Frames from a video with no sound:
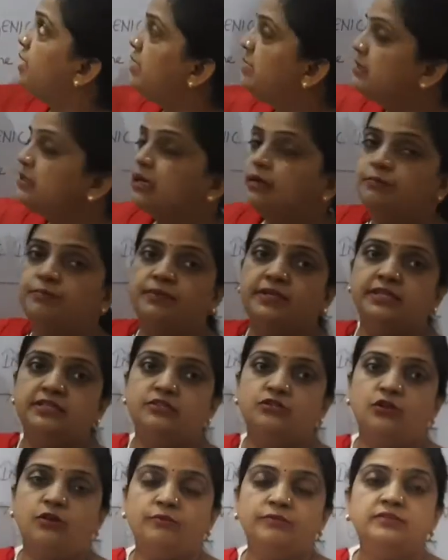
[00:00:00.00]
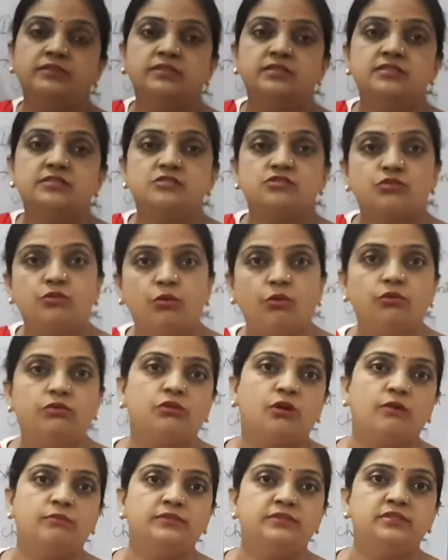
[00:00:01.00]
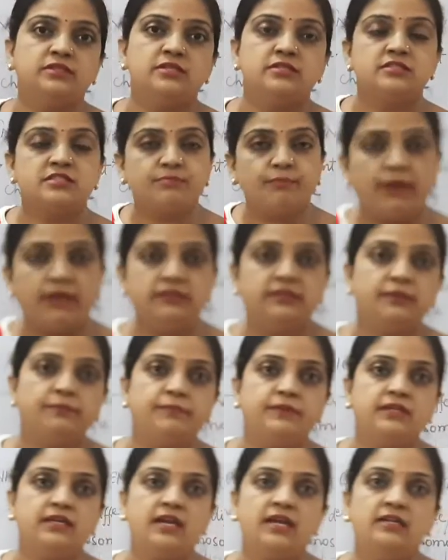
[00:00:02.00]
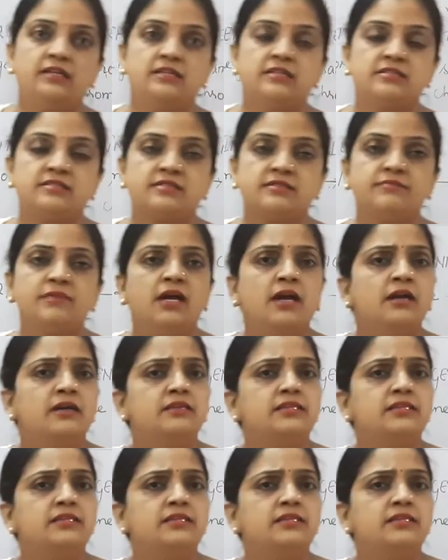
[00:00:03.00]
incomplete dominance, codominance, multiple allelism.